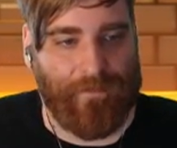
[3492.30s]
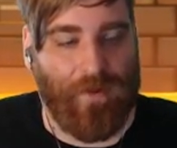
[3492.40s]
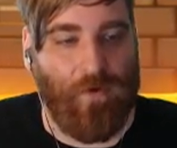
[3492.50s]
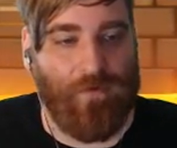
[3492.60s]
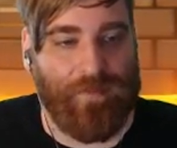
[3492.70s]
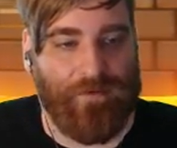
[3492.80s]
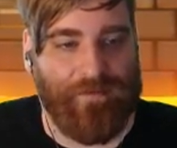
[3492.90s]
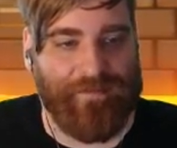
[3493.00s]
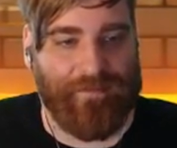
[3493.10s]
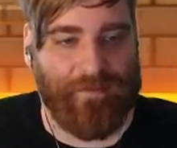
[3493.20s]
Oh, there
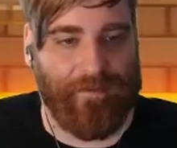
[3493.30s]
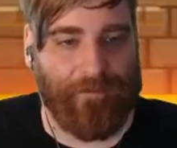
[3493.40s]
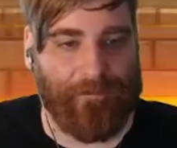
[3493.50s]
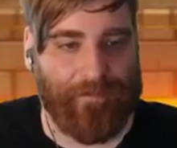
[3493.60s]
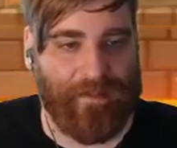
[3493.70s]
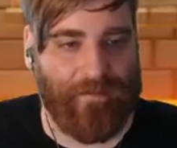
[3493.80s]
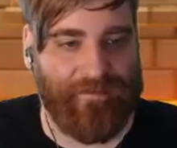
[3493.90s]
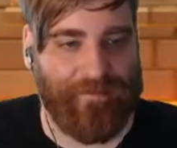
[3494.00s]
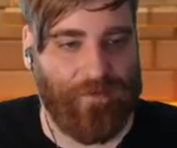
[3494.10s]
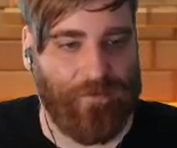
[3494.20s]
was a
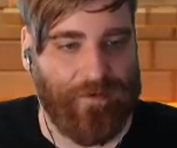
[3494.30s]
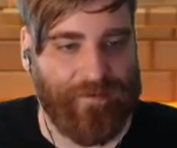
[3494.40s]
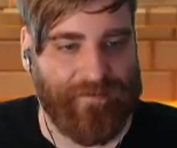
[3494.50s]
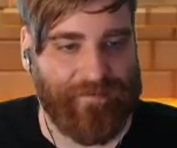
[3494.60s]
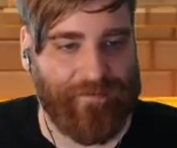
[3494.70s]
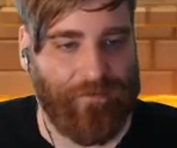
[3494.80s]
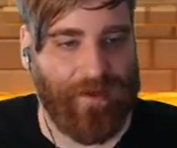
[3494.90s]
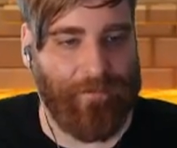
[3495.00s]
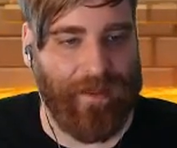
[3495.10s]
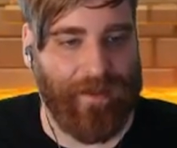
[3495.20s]
course a while
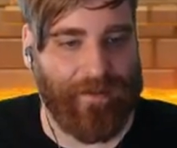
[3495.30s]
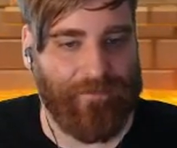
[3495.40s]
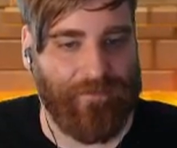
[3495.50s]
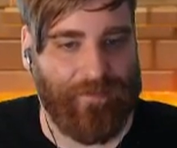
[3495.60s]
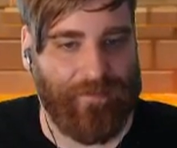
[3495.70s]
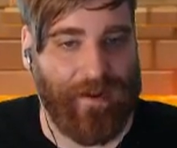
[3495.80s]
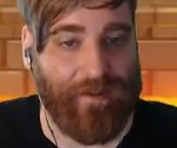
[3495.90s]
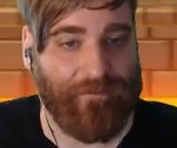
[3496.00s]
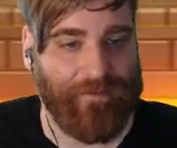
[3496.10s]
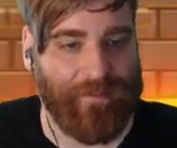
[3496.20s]
back I
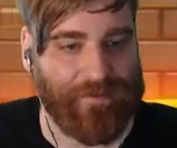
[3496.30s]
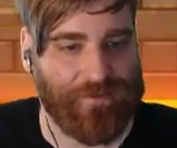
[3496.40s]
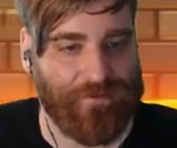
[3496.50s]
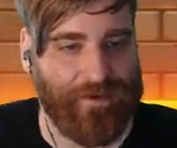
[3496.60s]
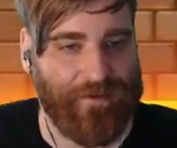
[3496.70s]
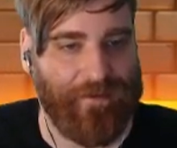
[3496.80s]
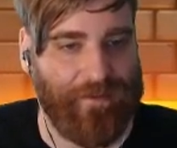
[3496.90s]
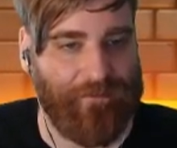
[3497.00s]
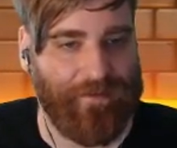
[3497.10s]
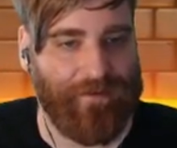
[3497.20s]
really enjoyed
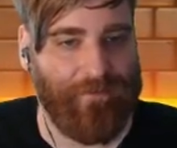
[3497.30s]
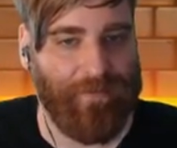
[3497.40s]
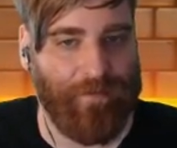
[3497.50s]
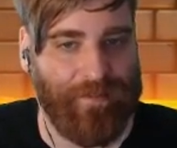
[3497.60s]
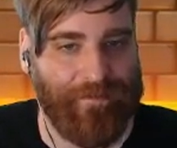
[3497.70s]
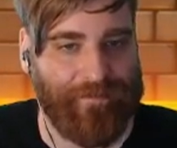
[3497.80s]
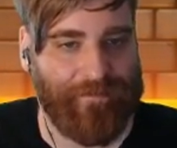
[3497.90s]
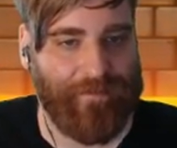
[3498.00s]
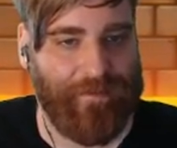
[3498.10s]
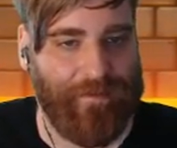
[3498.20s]
what they did with the bullies.
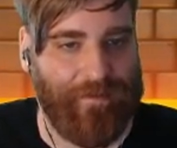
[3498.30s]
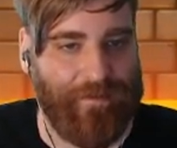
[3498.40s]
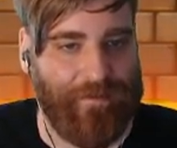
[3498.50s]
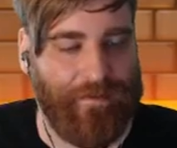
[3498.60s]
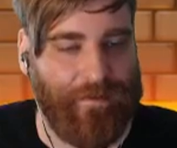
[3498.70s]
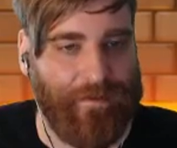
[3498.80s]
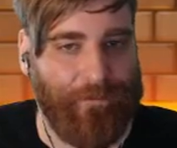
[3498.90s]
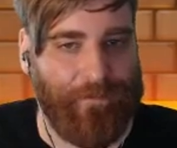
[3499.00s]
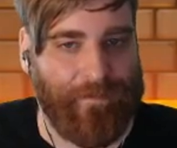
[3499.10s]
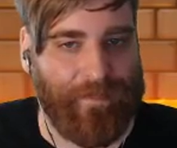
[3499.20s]

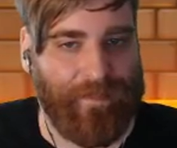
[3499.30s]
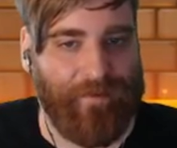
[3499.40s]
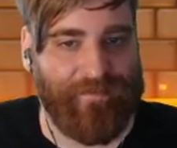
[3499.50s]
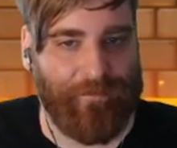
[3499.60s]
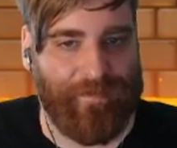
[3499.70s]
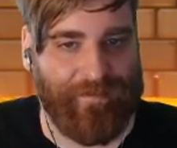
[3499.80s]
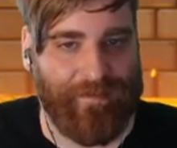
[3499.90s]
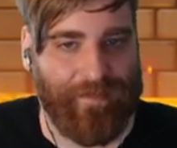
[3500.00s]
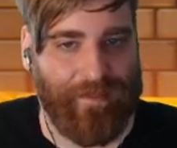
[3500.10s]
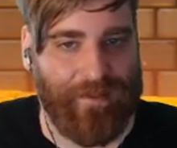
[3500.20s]
They use them as like
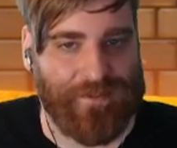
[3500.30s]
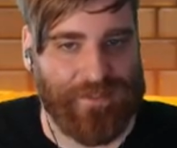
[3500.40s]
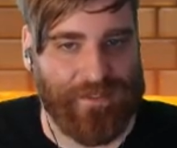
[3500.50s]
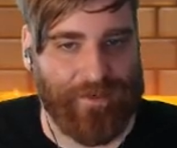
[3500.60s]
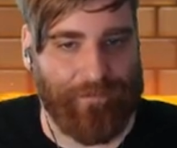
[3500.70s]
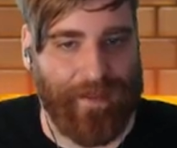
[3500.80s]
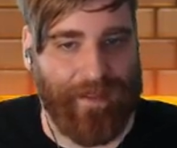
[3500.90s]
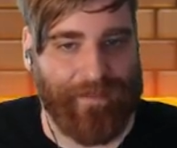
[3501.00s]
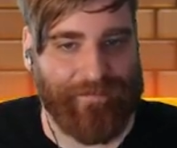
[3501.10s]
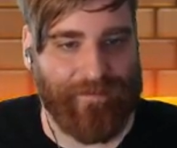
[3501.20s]
launching
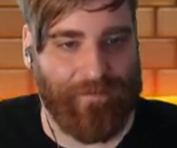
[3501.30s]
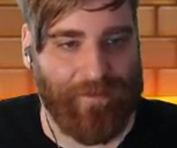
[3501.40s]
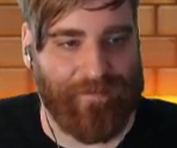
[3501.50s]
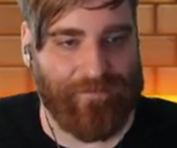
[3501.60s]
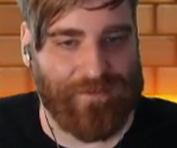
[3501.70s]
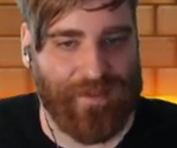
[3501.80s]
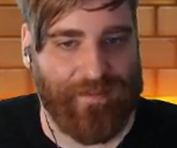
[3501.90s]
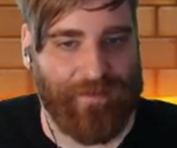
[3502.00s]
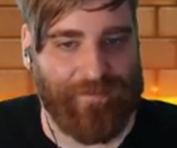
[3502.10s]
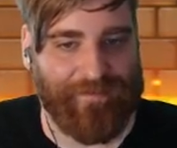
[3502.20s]
pads almost, which I
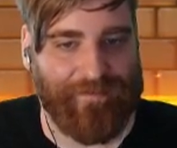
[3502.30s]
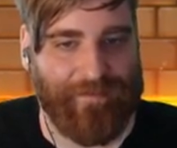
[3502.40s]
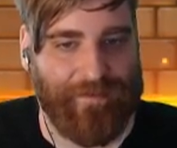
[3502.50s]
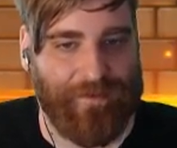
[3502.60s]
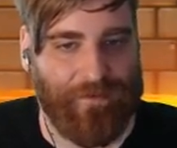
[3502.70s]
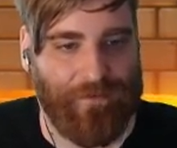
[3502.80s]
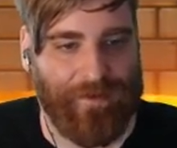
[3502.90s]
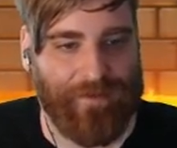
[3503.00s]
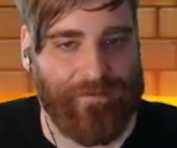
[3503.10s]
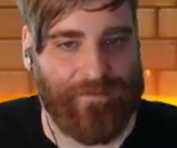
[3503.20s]
thought was
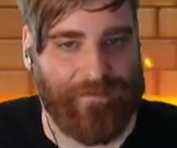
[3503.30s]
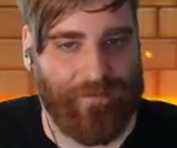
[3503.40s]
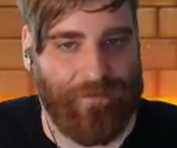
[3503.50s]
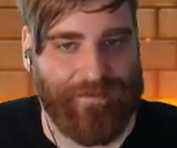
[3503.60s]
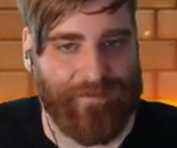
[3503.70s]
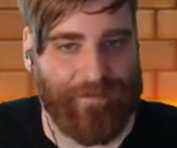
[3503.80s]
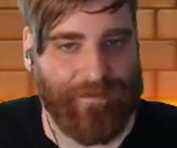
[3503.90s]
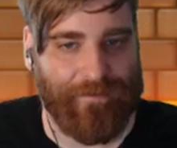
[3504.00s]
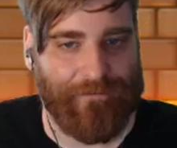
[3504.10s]
quite something.